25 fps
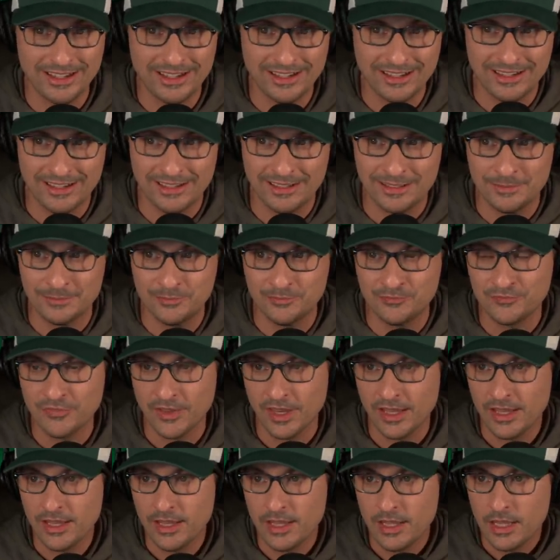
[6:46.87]
Um,
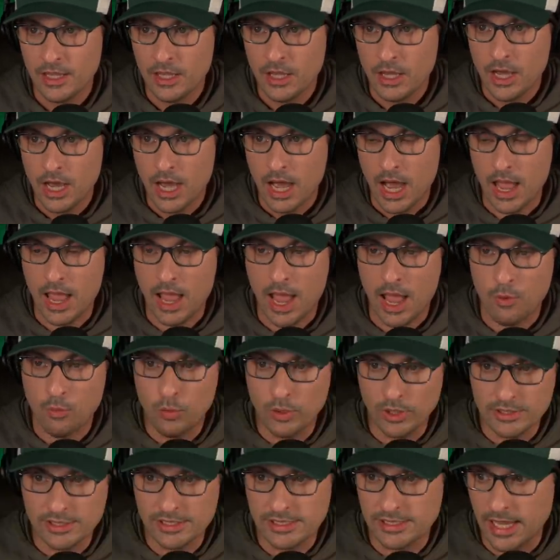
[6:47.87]
I, I,
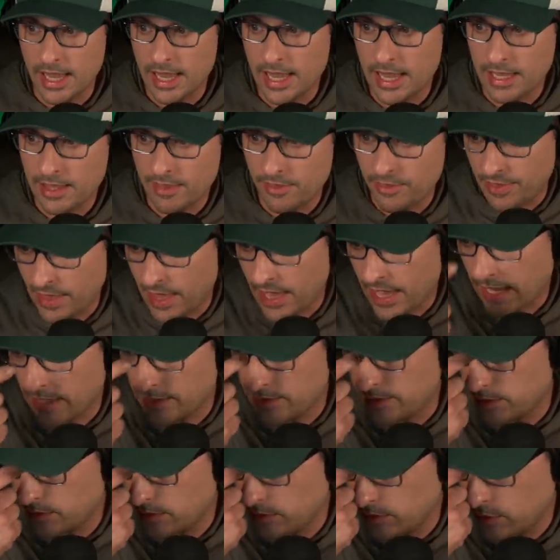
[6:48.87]
will say
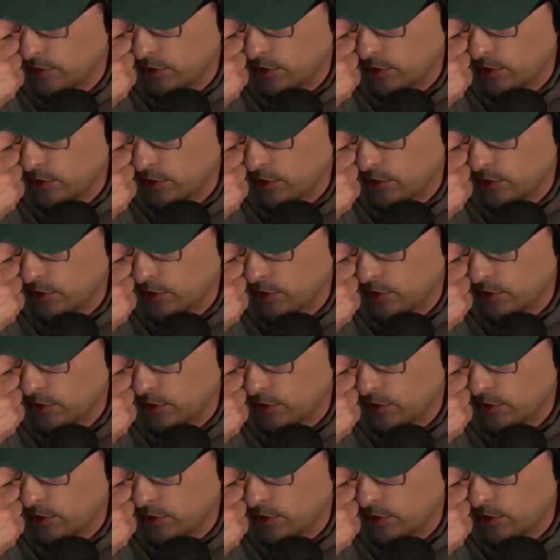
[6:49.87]
that,